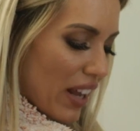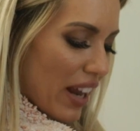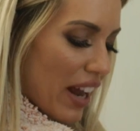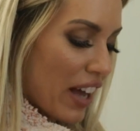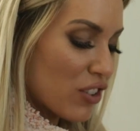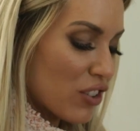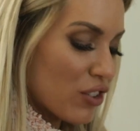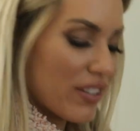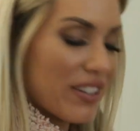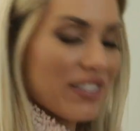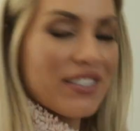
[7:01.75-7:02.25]
It
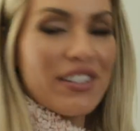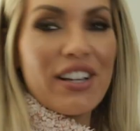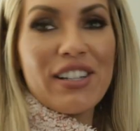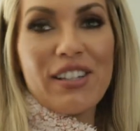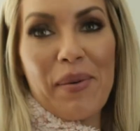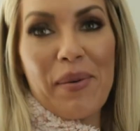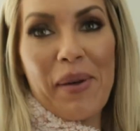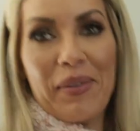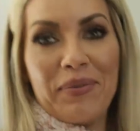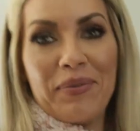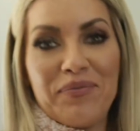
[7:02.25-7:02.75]
actually doesn't taste
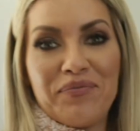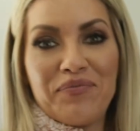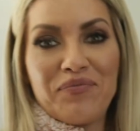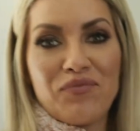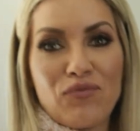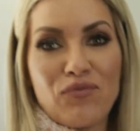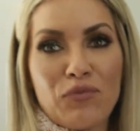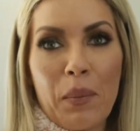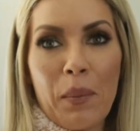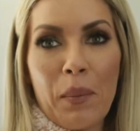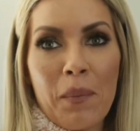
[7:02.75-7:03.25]
that
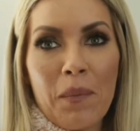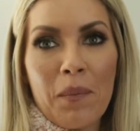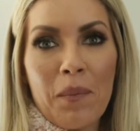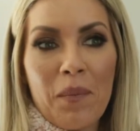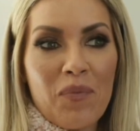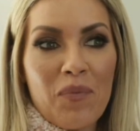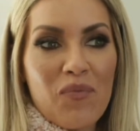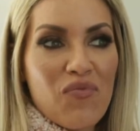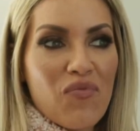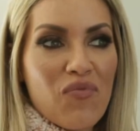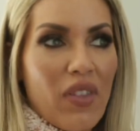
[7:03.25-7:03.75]

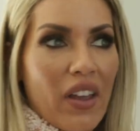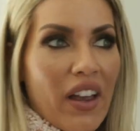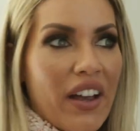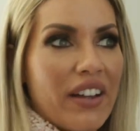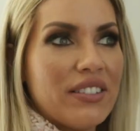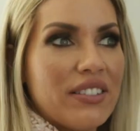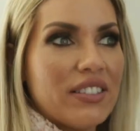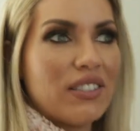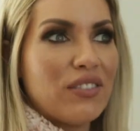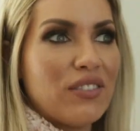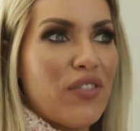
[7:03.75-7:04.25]
bad.
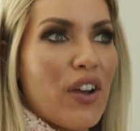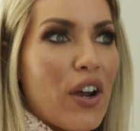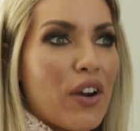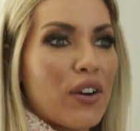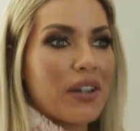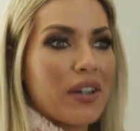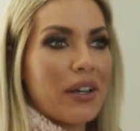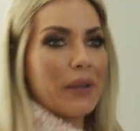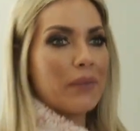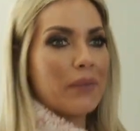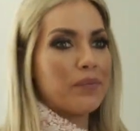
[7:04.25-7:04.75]
It's
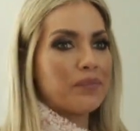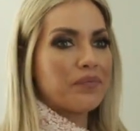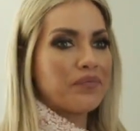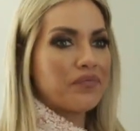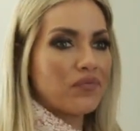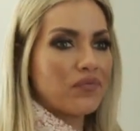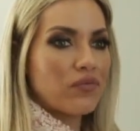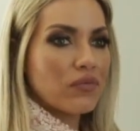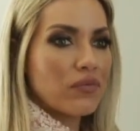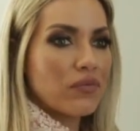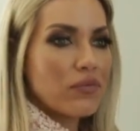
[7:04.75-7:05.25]
very
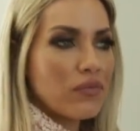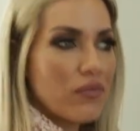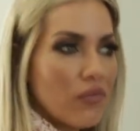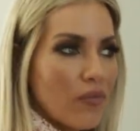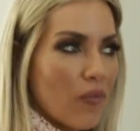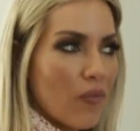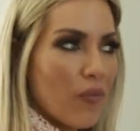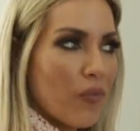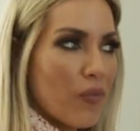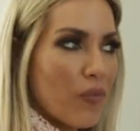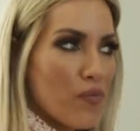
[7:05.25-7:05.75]

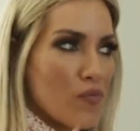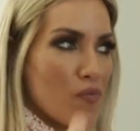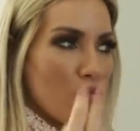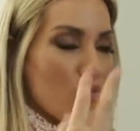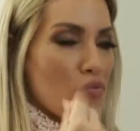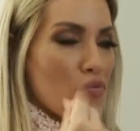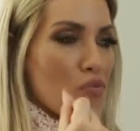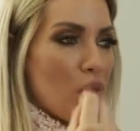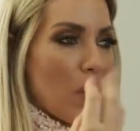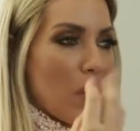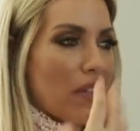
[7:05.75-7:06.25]

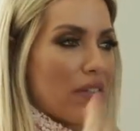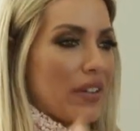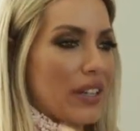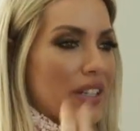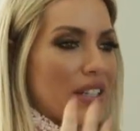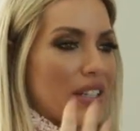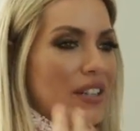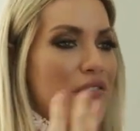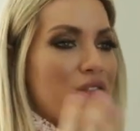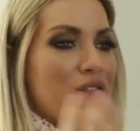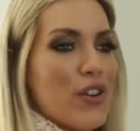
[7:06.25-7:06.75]

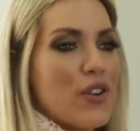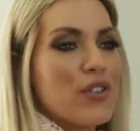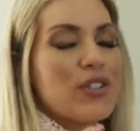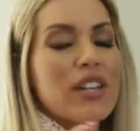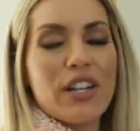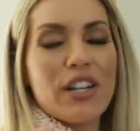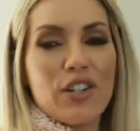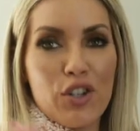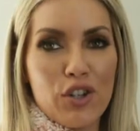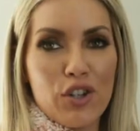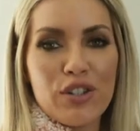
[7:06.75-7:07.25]
it, it feels
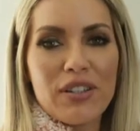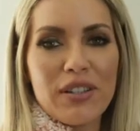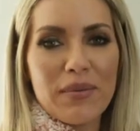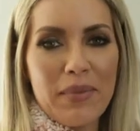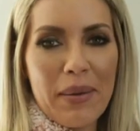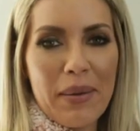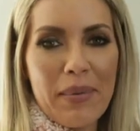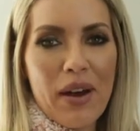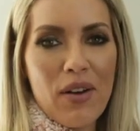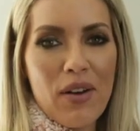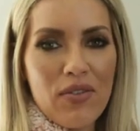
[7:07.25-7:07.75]
like dirt's in
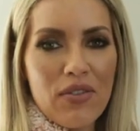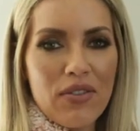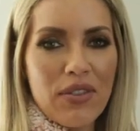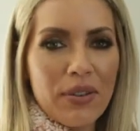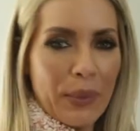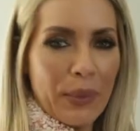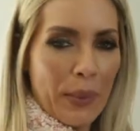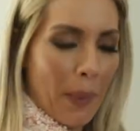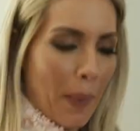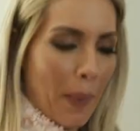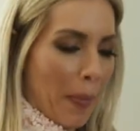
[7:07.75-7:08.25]
my mouth.
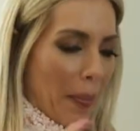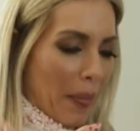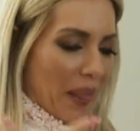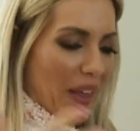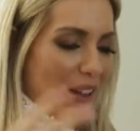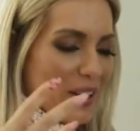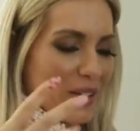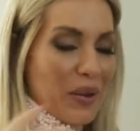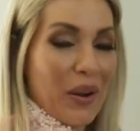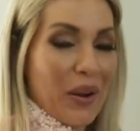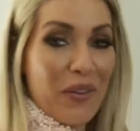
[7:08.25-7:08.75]

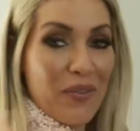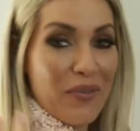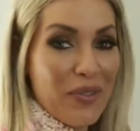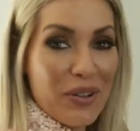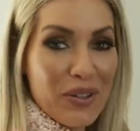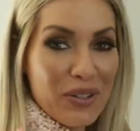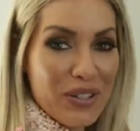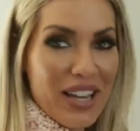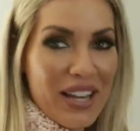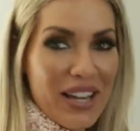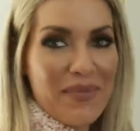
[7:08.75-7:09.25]
That's what it
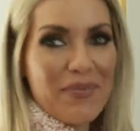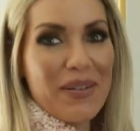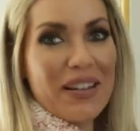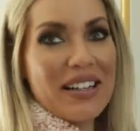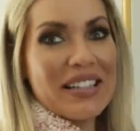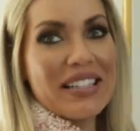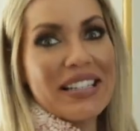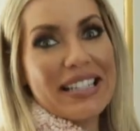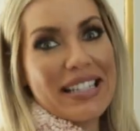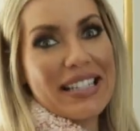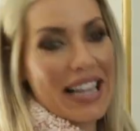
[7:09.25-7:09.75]
feels like, but
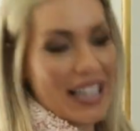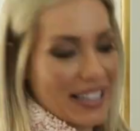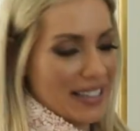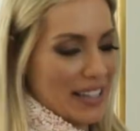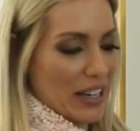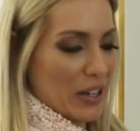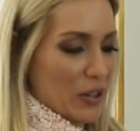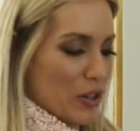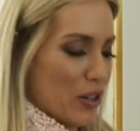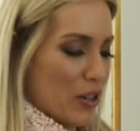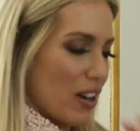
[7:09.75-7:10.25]
it doesn't taste
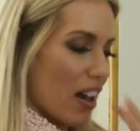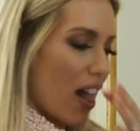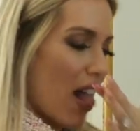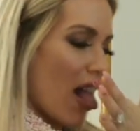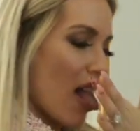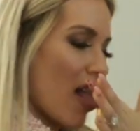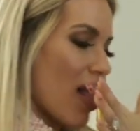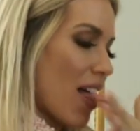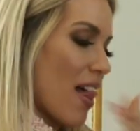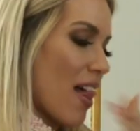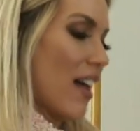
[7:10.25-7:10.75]
like dirt.
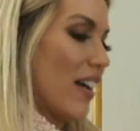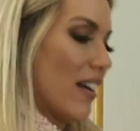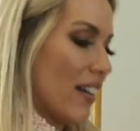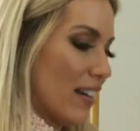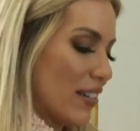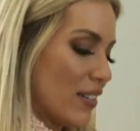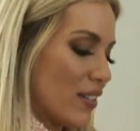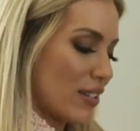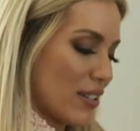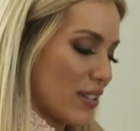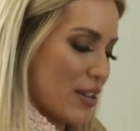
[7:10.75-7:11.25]

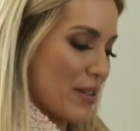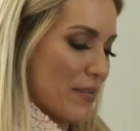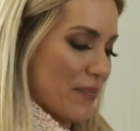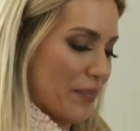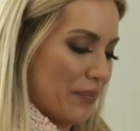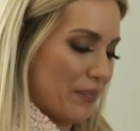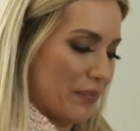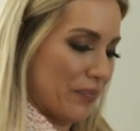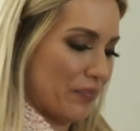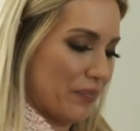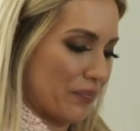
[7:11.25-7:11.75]
That's
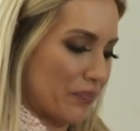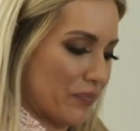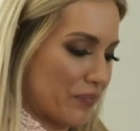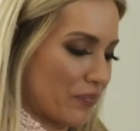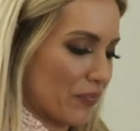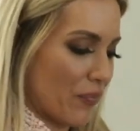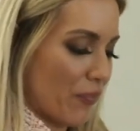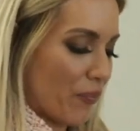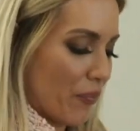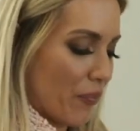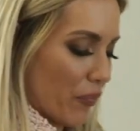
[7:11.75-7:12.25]
good.
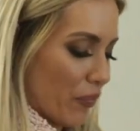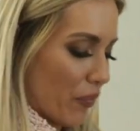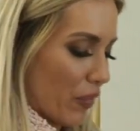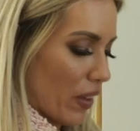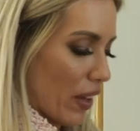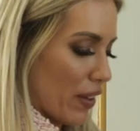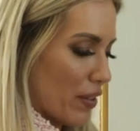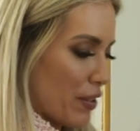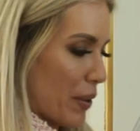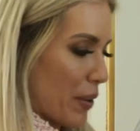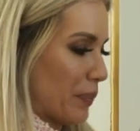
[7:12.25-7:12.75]
Mm.